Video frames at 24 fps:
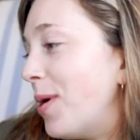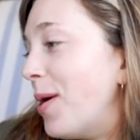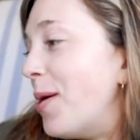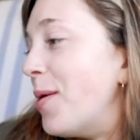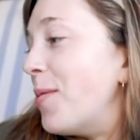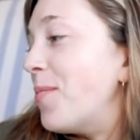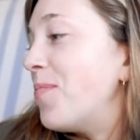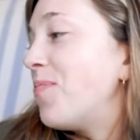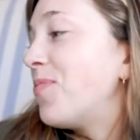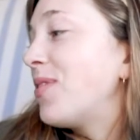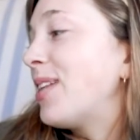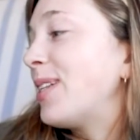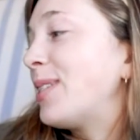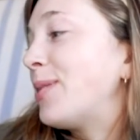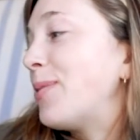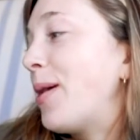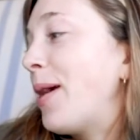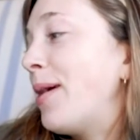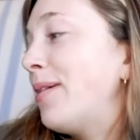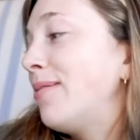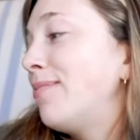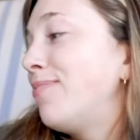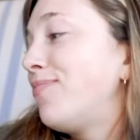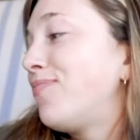Oh, that's
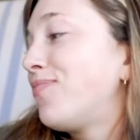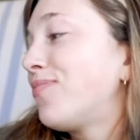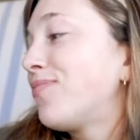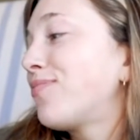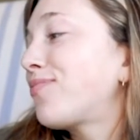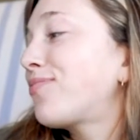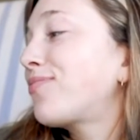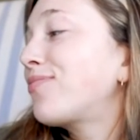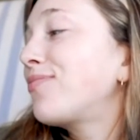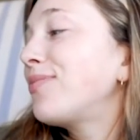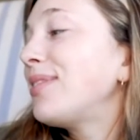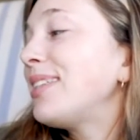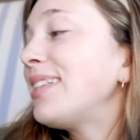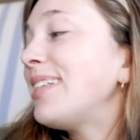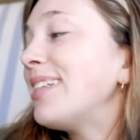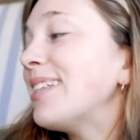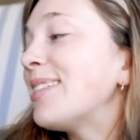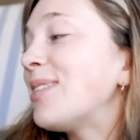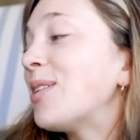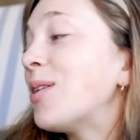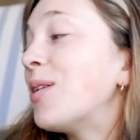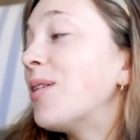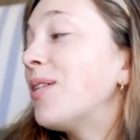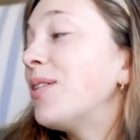right.
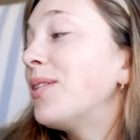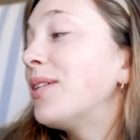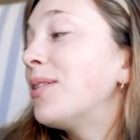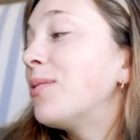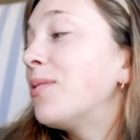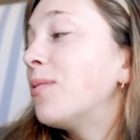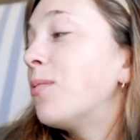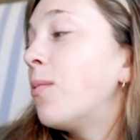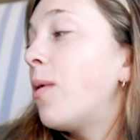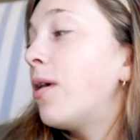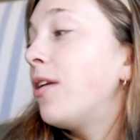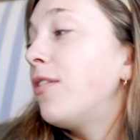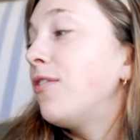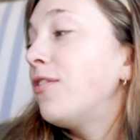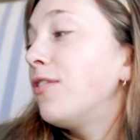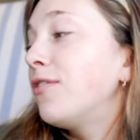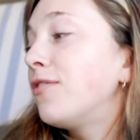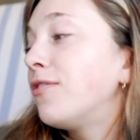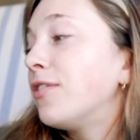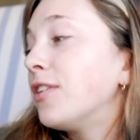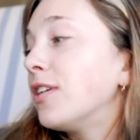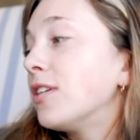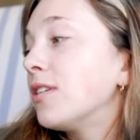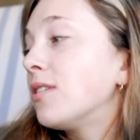So one of the
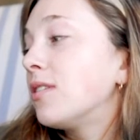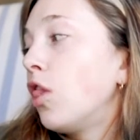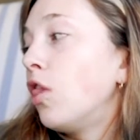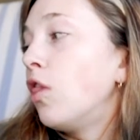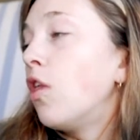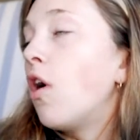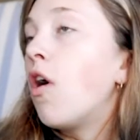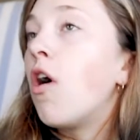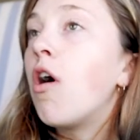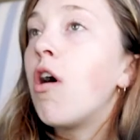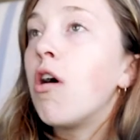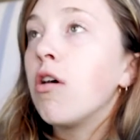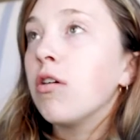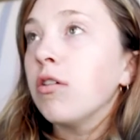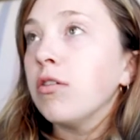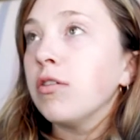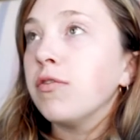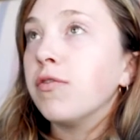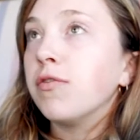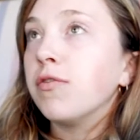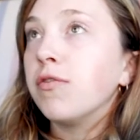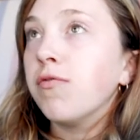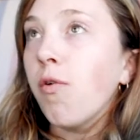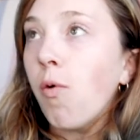first
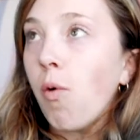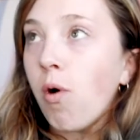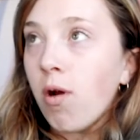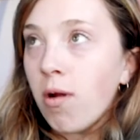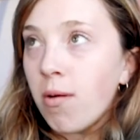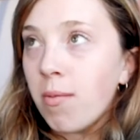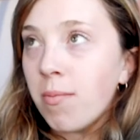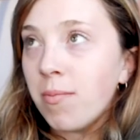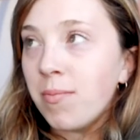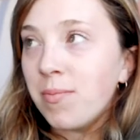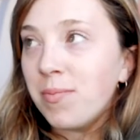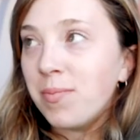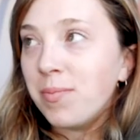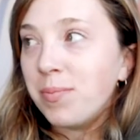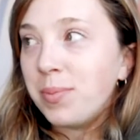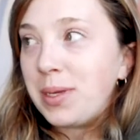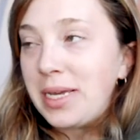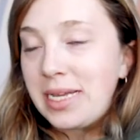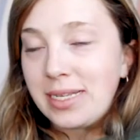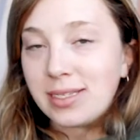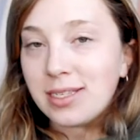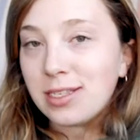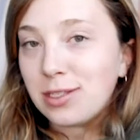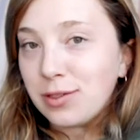long form
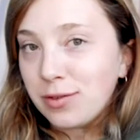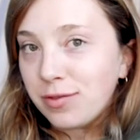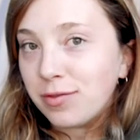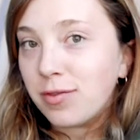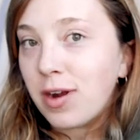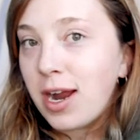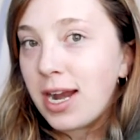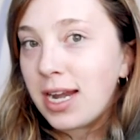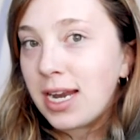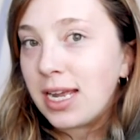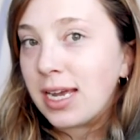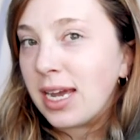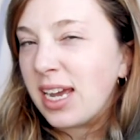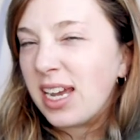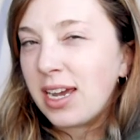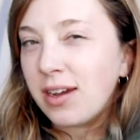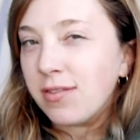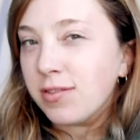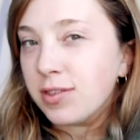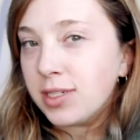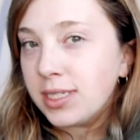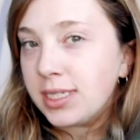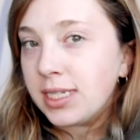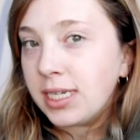pieces of writing I
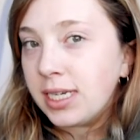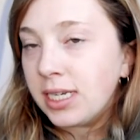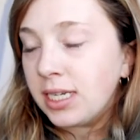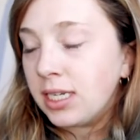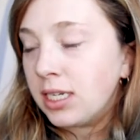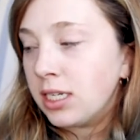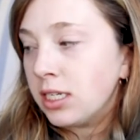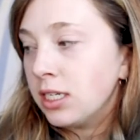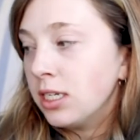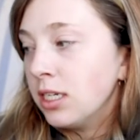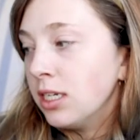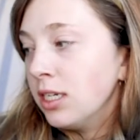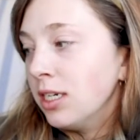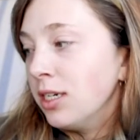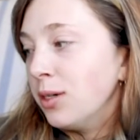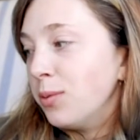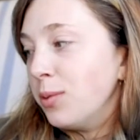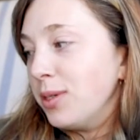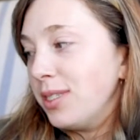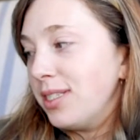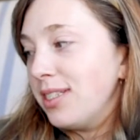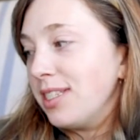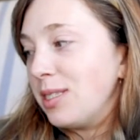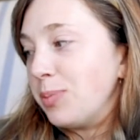ever did
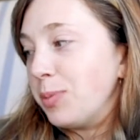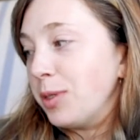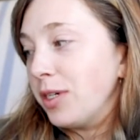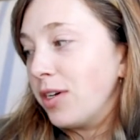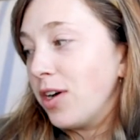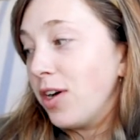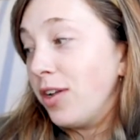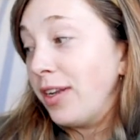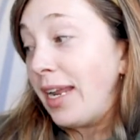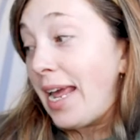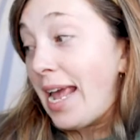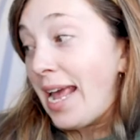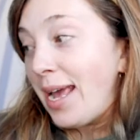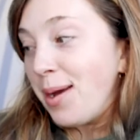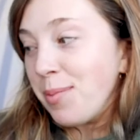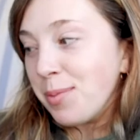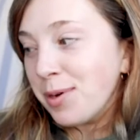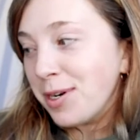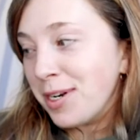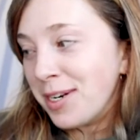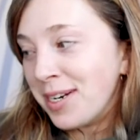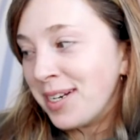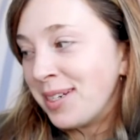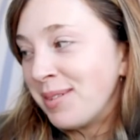was this book called
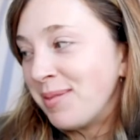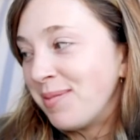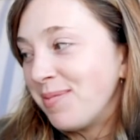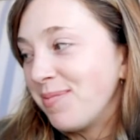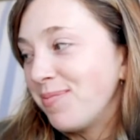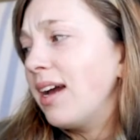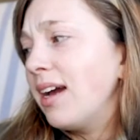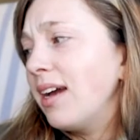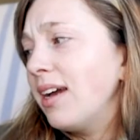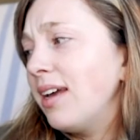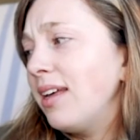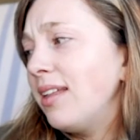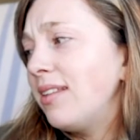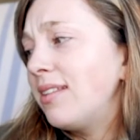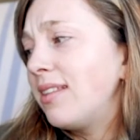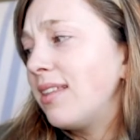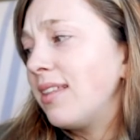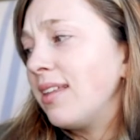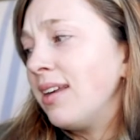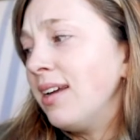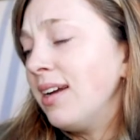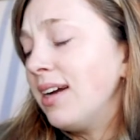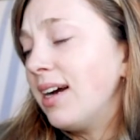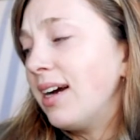Amber. I
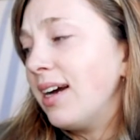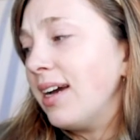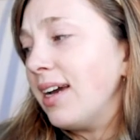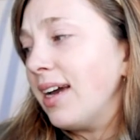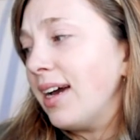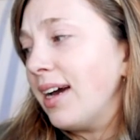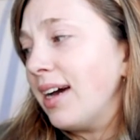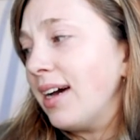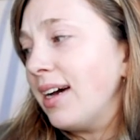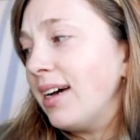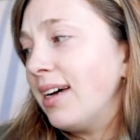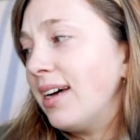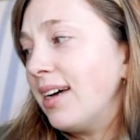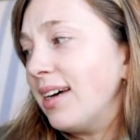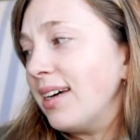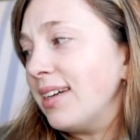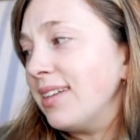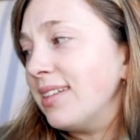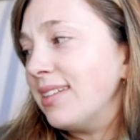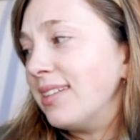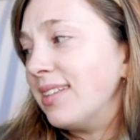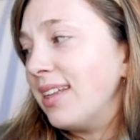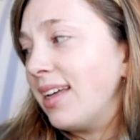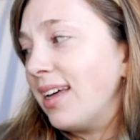think I
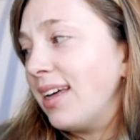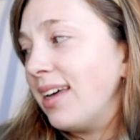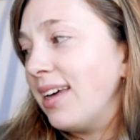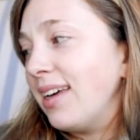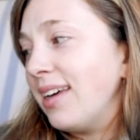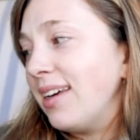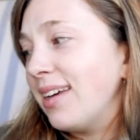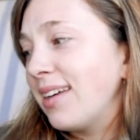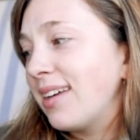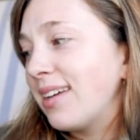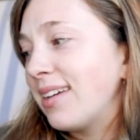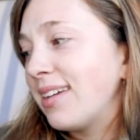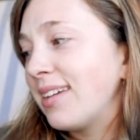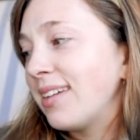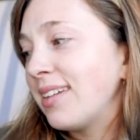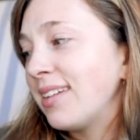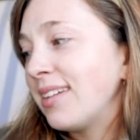had like